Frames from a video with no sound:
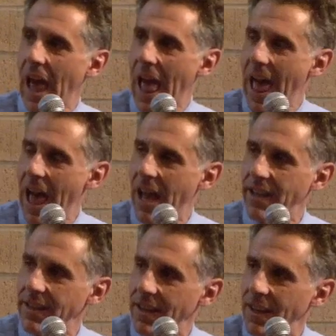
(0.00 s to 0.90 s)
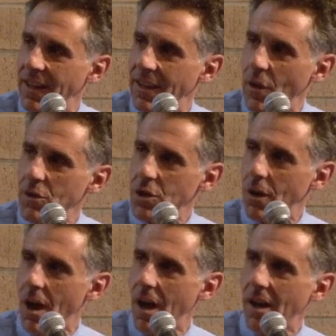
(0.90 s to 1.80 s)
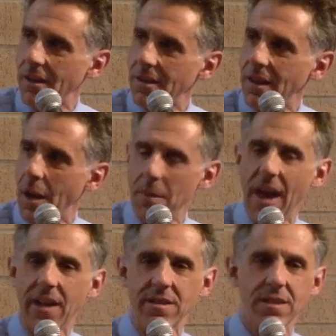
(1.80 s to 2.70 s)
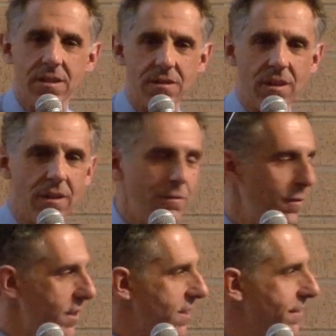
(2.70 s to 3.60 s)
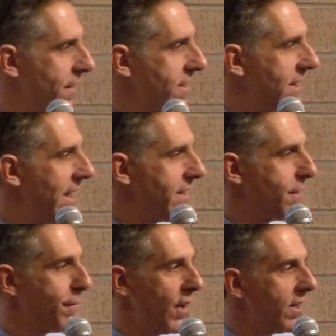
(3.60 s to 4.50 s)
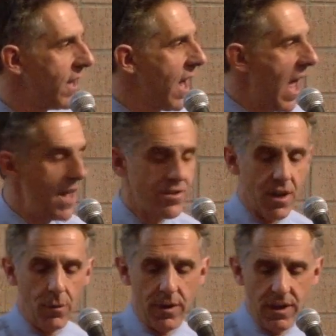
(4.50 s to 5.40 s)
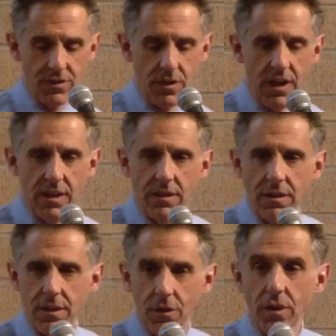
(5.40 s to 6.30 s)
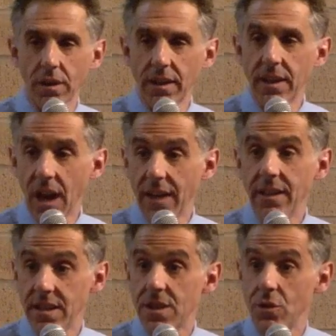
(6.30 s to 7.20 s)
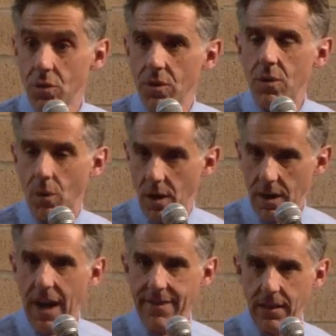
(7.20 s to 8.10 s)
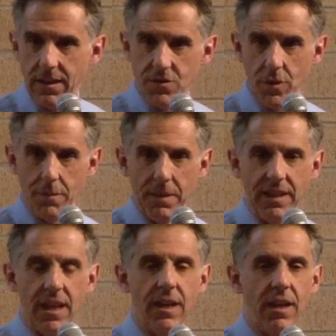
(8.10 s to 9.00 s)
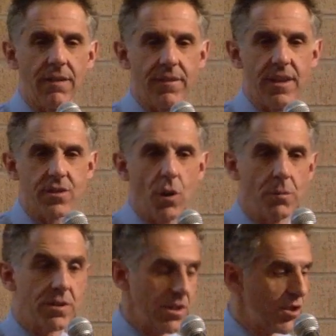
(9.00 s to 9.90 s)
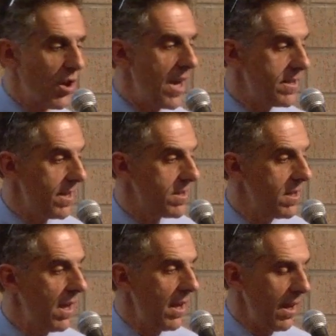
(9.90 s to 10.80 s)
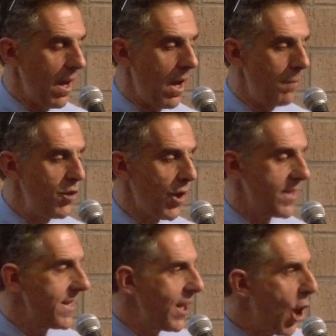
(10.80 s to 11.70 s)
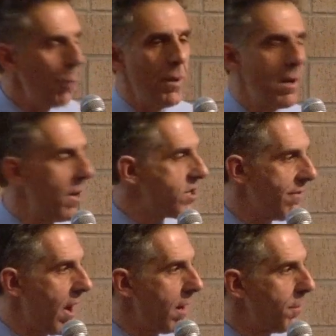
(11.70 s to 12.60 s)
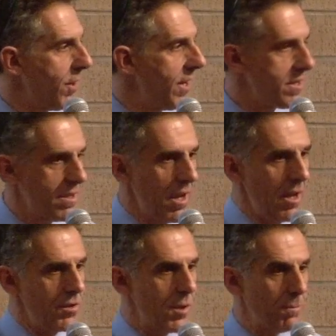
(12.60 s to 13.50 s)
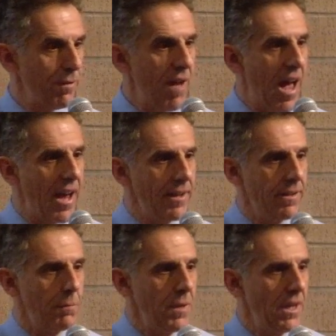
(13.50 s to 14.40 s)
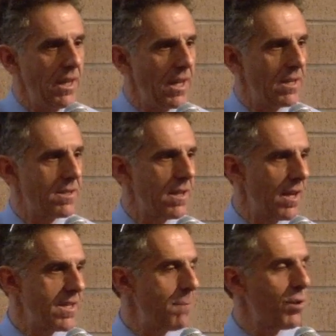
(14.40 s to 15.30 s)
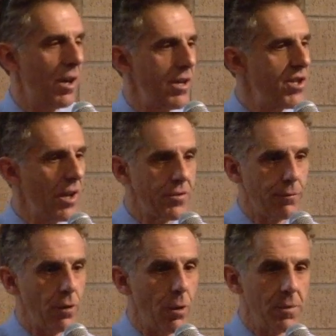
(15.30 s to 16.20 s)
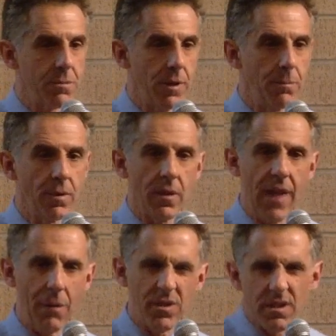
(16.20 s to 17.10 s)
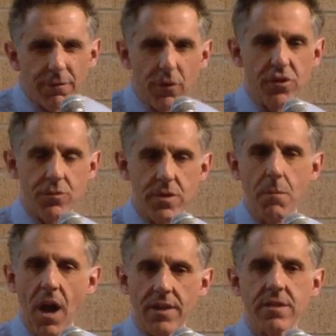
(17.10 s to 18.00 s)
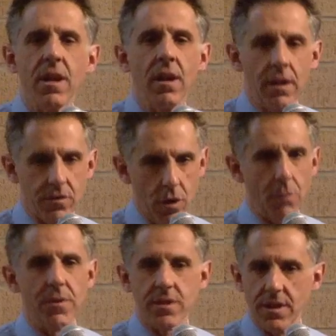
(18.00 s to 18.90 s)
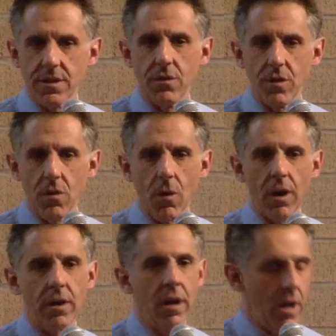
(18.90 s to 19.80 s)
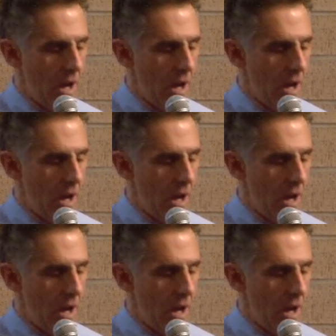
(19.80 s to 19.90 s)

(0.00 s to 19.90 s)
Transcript: and those are all beds, sort of foot to foot to head to foot. And so in the early 90s in New York, at the sort of beginning of this homelessness crisis, New York City opened a bunch of armories to provide immediate temporary shelter for homeless people. And that was the first response to homelessness in New York.